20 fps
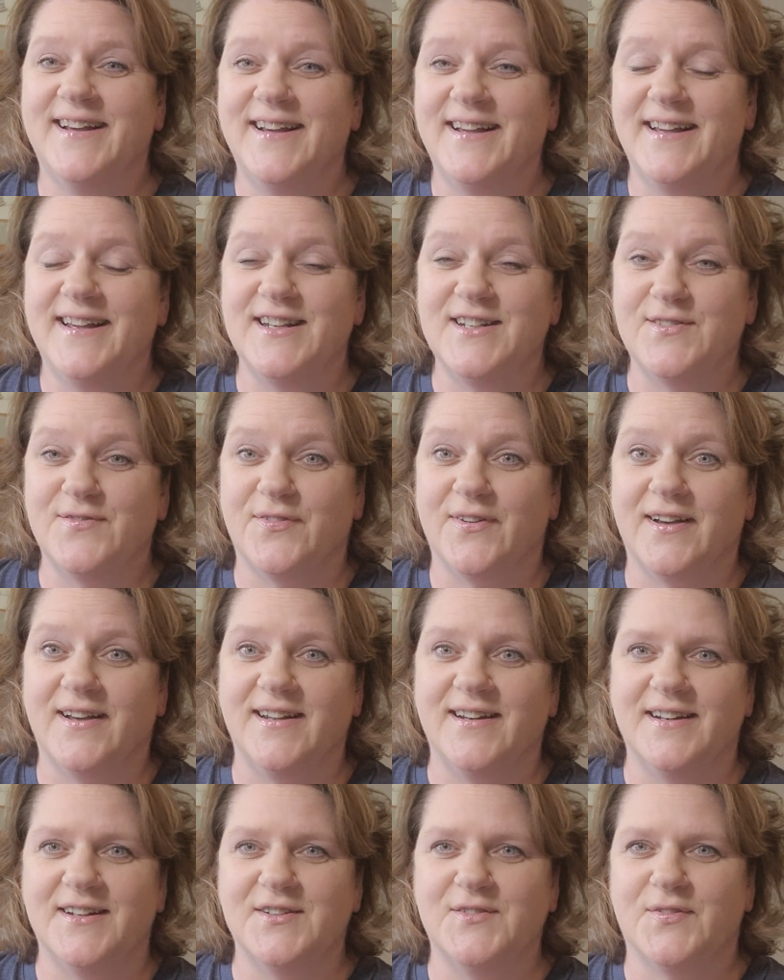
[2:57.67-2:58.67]
It's
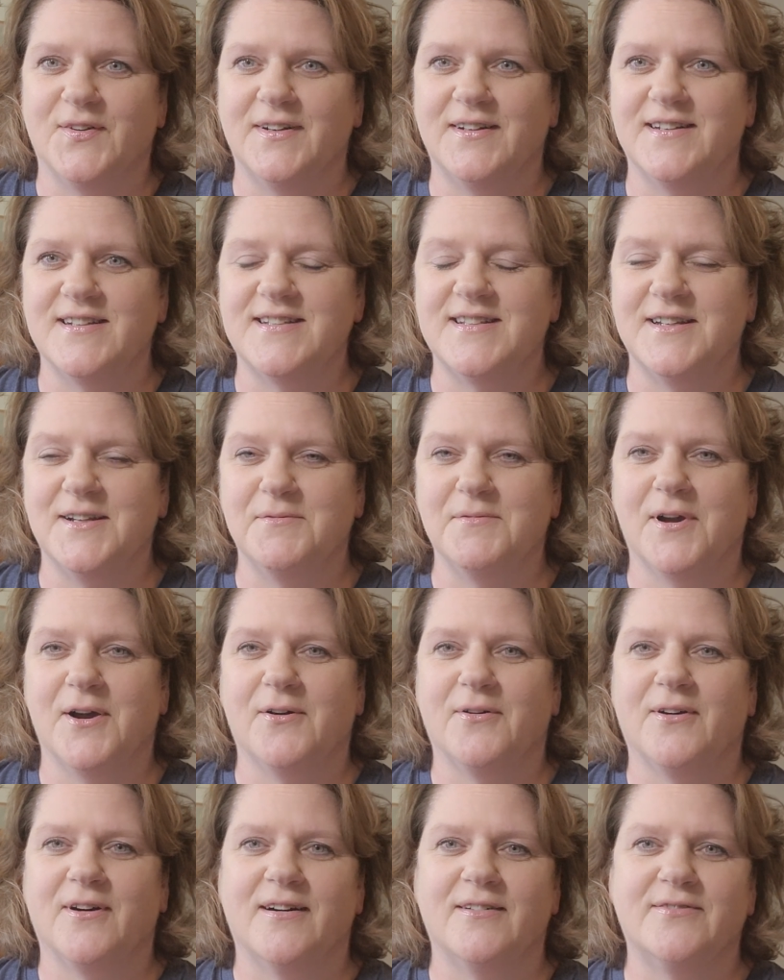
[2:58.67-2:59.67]
fun. It's fun to see them
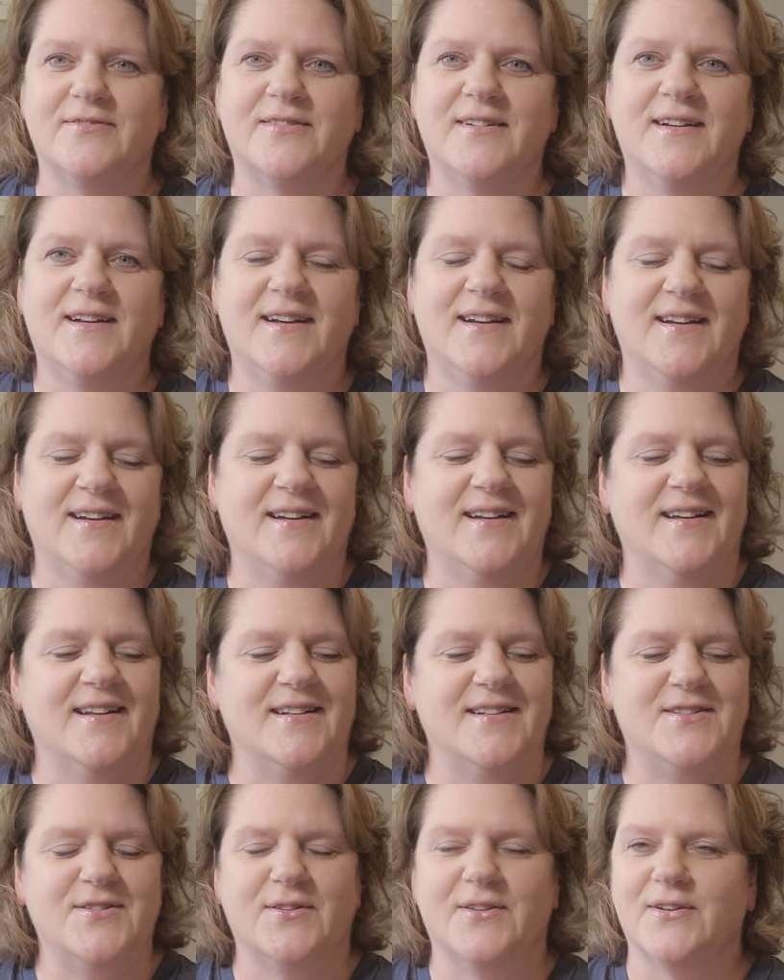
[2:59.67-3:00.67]
go off and
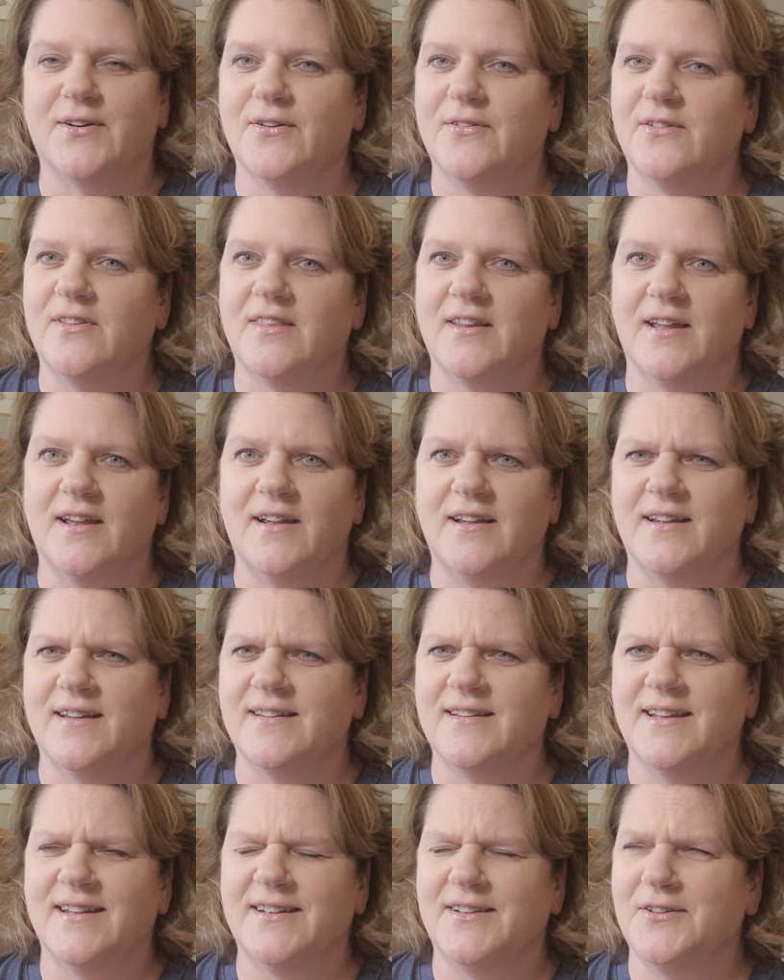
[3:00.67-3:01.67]
do their own thing,
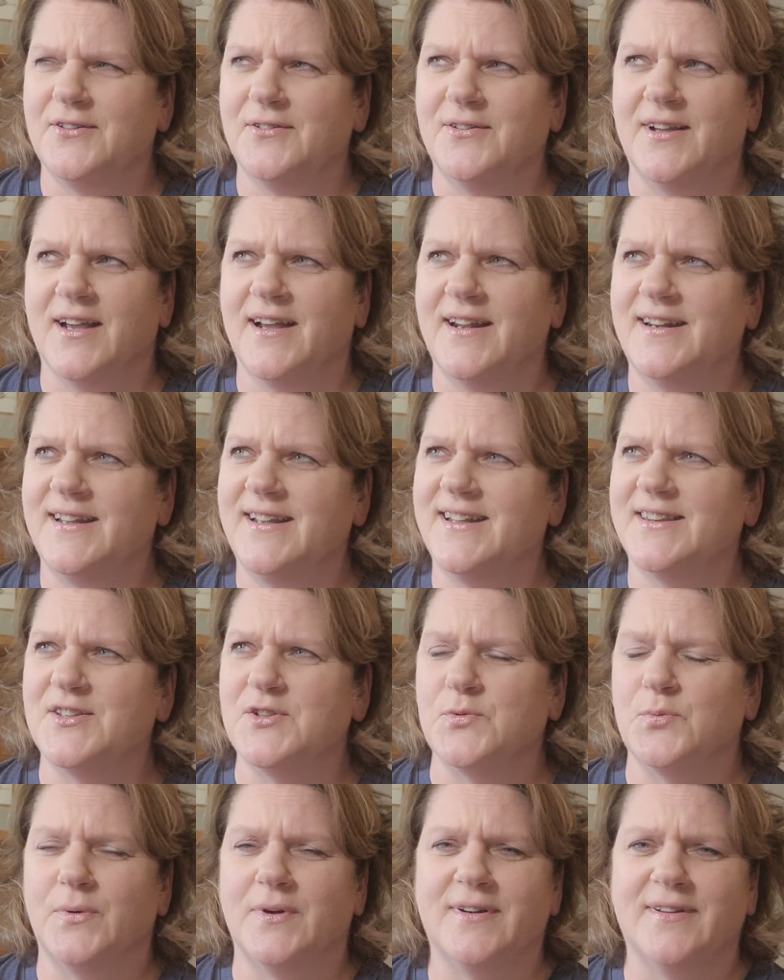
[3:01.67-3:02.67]
and then you kind of get
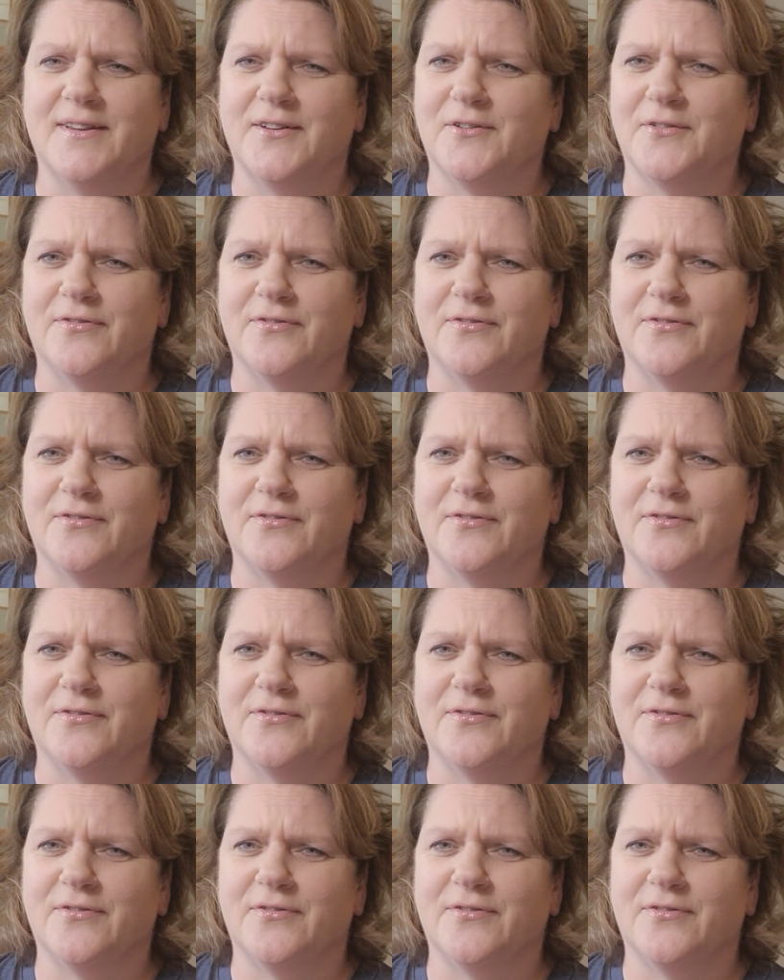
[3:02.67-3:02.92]
this weird little